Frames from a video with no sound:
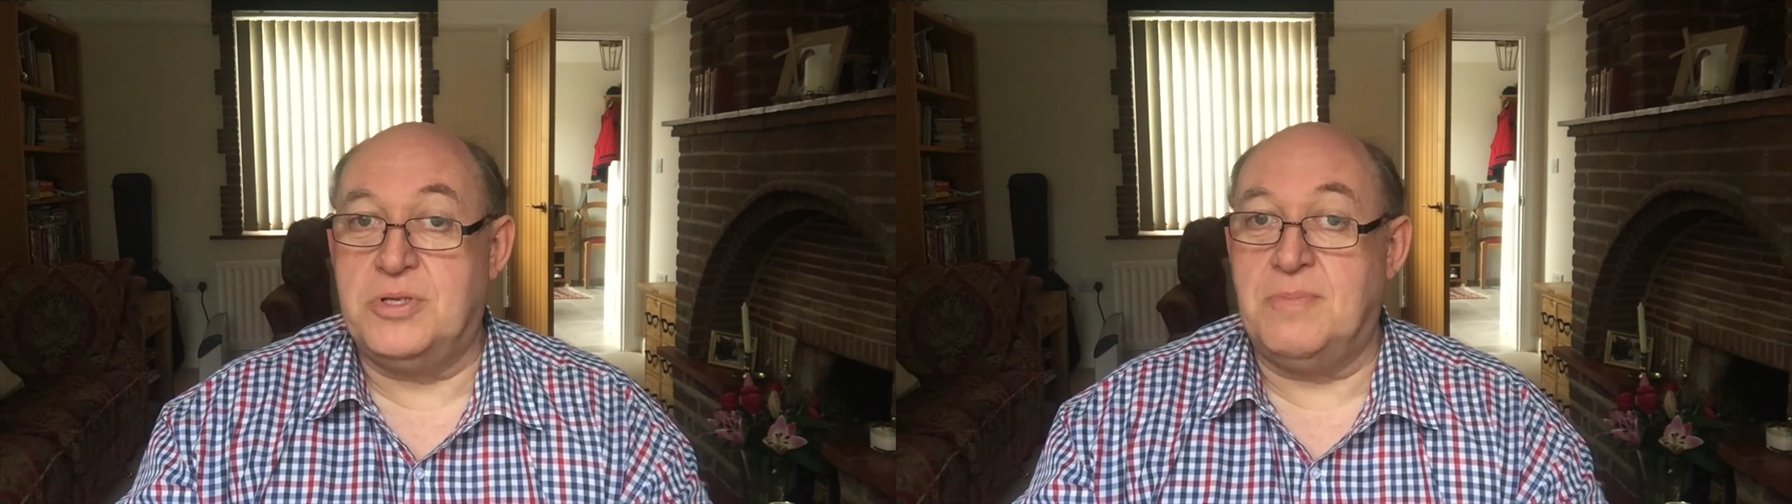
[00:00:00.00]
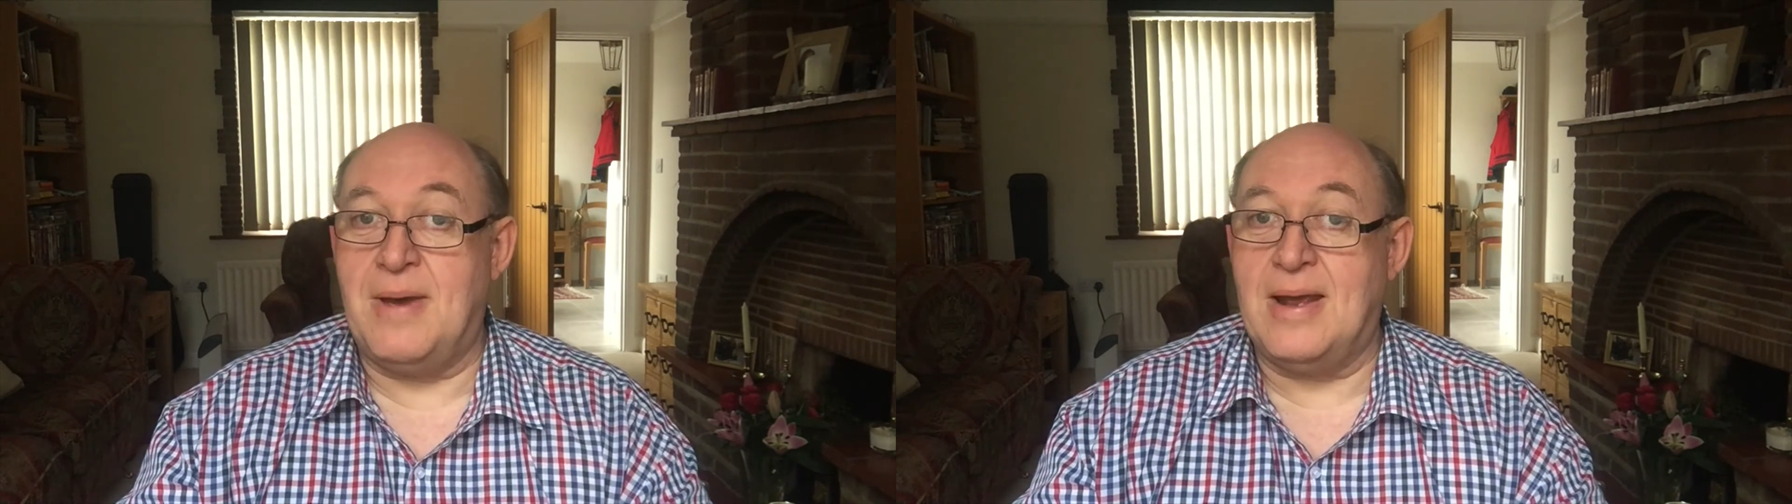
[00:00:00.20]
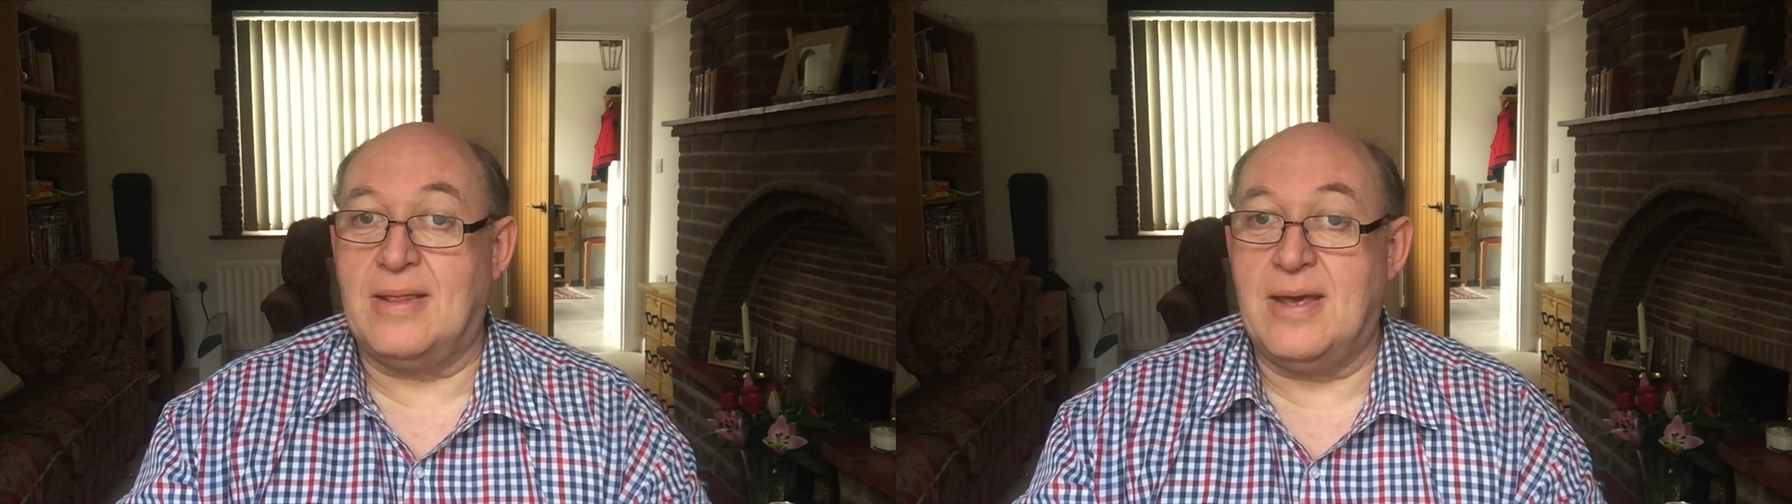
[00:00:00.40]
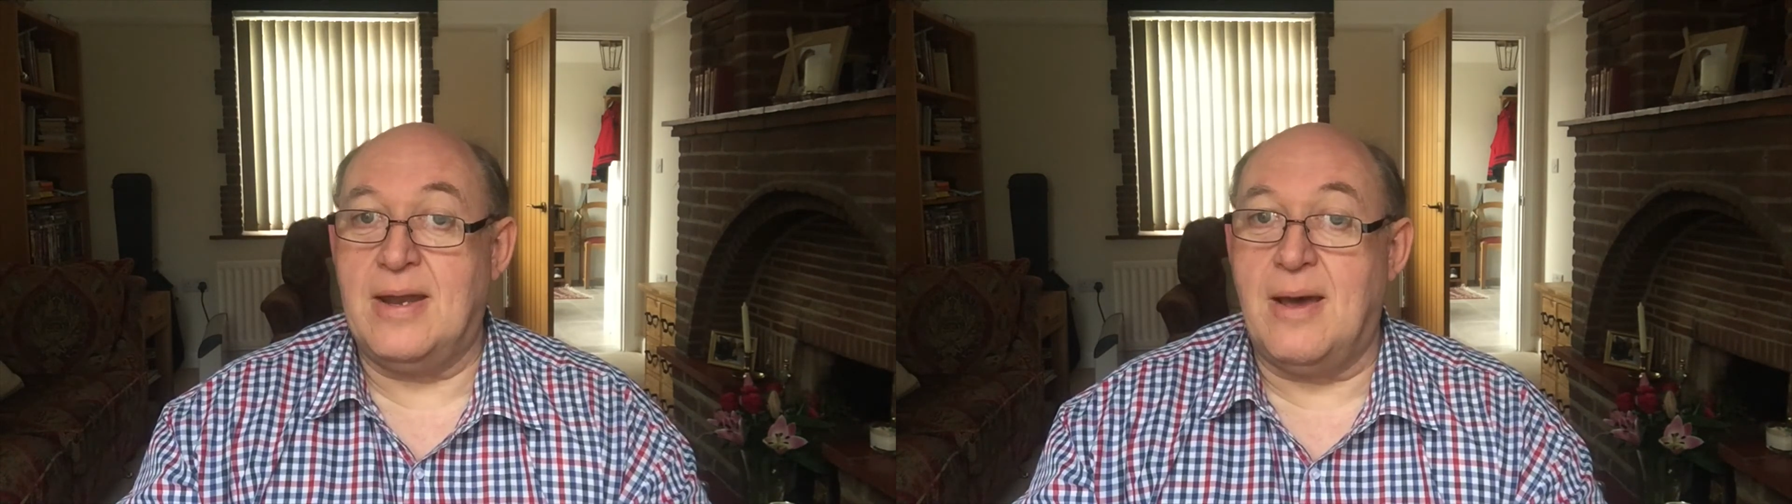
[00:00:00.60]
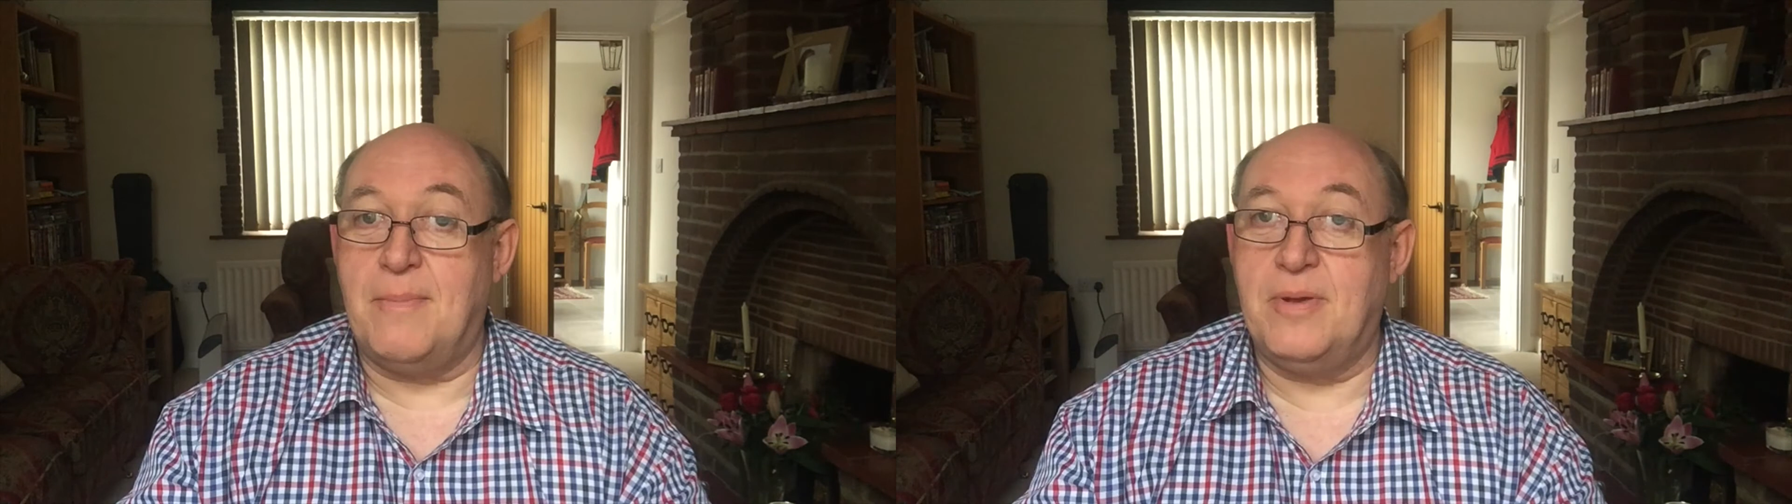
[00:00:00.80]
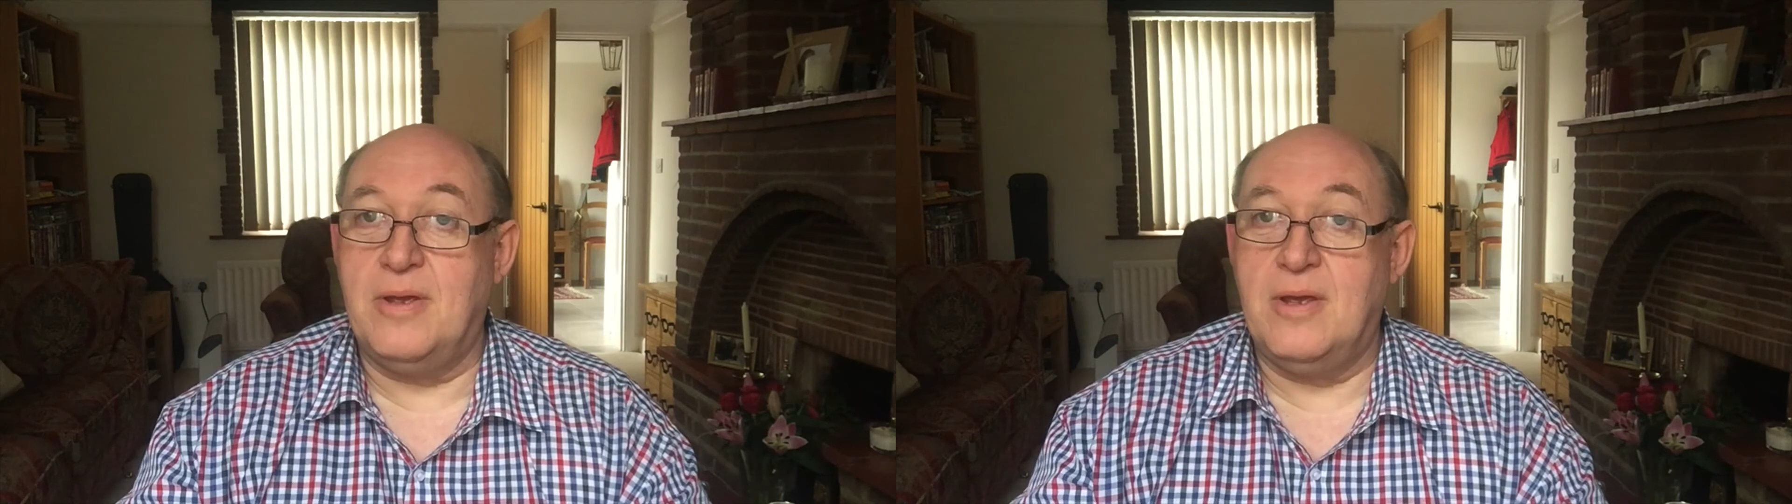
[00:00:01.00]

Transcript: to back that up,